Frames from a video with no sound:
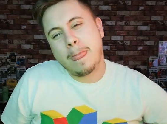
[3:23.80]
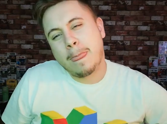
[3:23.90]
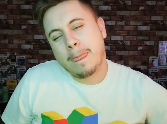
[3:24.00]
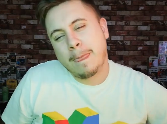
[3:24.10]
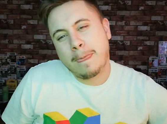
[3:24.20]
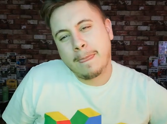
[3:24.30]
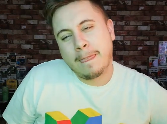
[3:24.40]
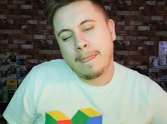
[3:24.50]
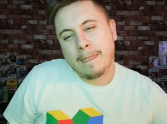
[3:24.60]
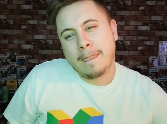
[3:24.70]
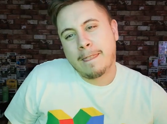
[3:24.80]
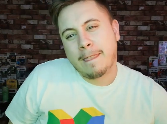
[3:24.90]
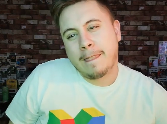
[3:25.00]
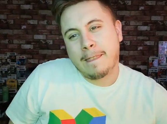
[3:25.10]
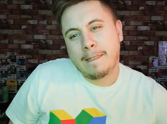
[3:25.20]

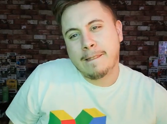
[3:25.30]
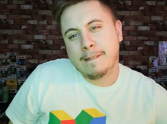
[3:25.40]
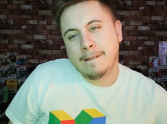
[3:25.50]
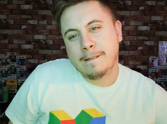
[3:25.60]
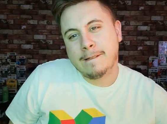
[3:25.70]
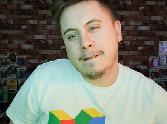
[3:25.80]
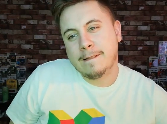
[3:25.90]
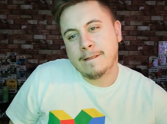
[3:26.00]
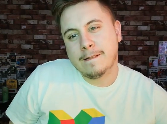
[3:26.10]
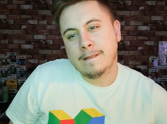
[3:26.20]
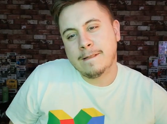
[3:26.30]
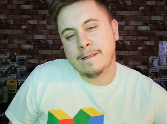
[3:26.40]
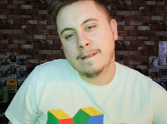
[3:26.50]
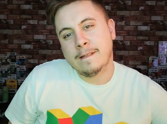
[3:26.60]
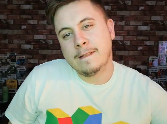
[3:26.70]

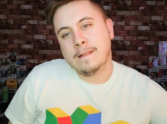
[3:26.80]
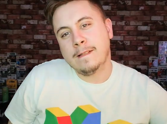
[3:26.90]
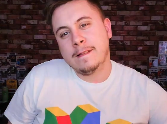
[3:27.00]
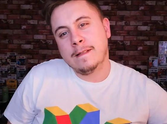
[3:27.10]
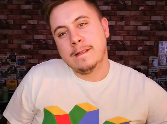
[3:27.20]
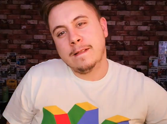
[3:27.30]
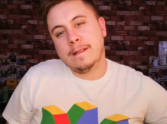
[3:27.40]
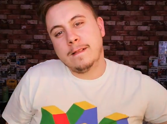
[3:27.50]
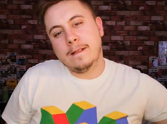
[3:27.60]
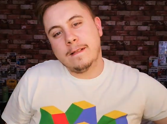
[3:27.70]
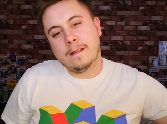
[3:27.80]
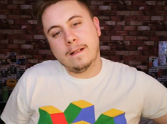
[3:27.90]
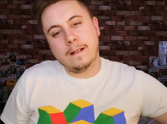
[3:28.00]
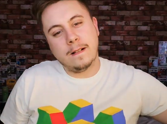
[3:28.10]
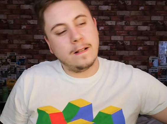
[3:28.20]
[no speech]